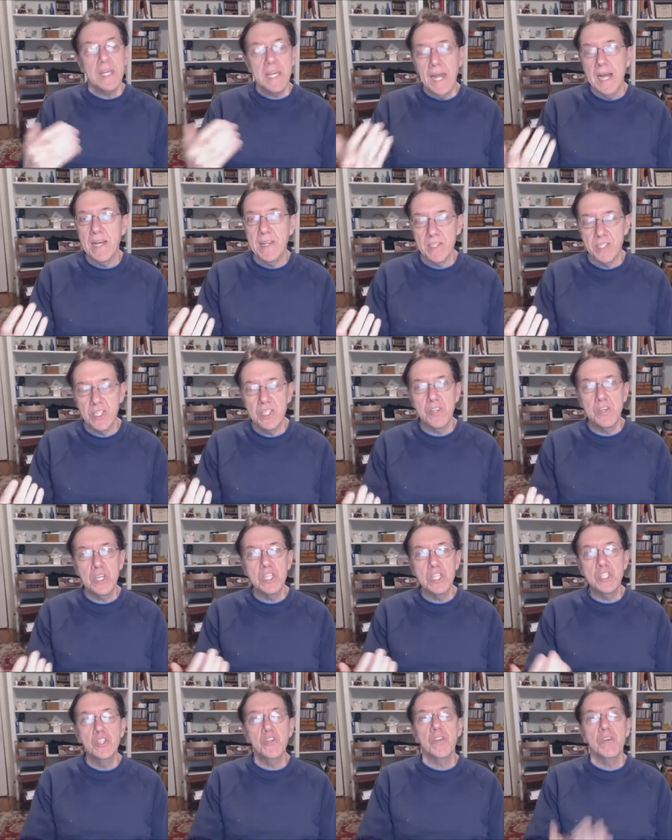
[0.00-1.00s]
yes, you
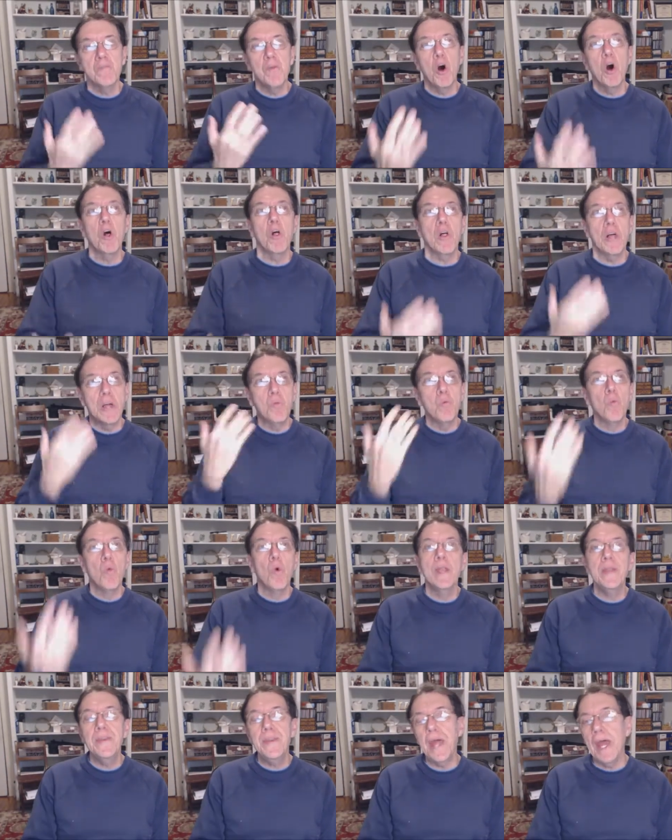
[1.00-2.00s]
could do them all
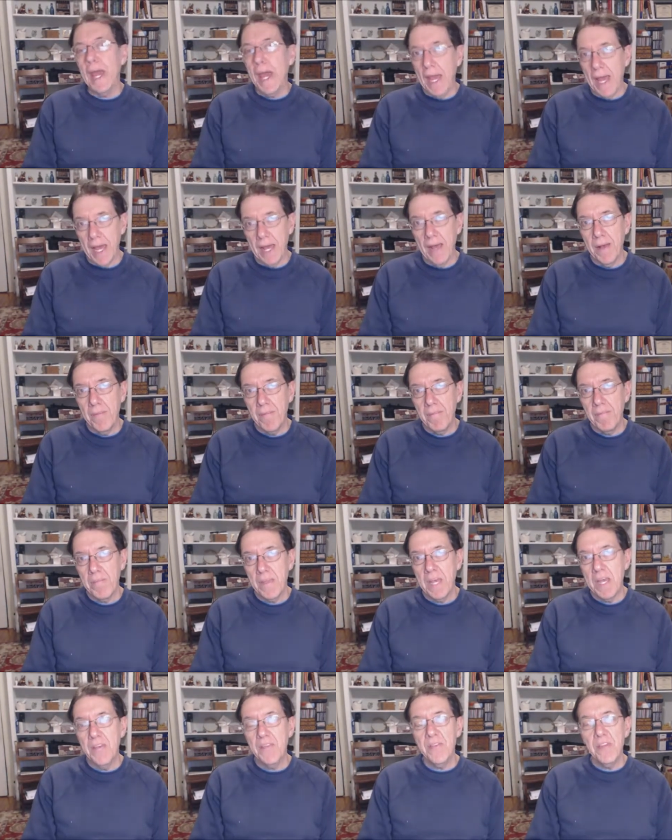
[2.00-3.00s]
in one day.
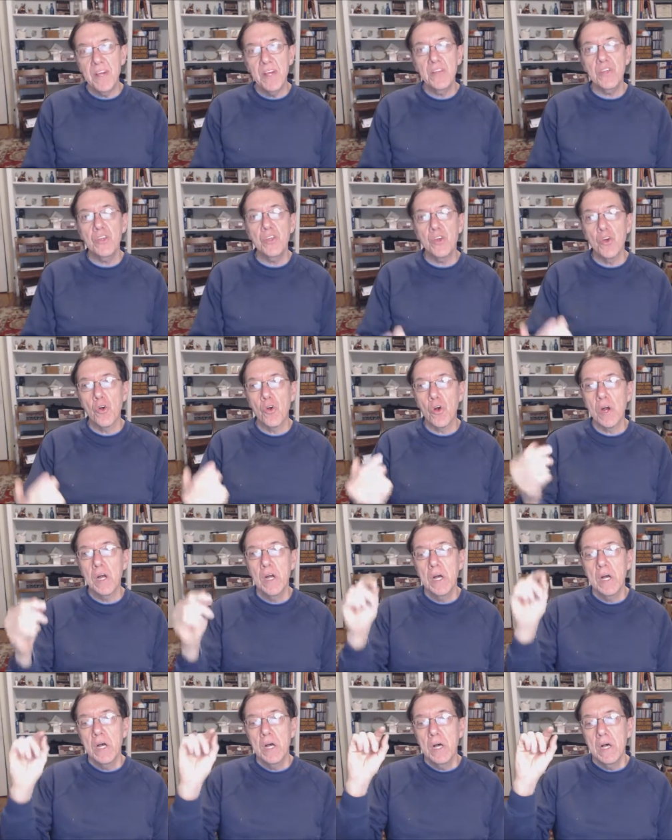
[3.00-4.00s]
And then
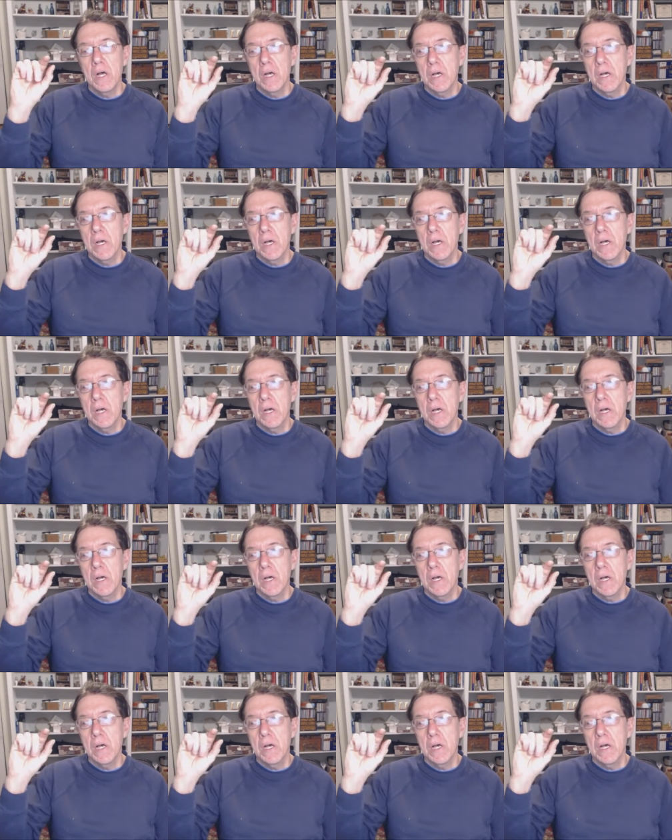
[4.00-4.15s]
your,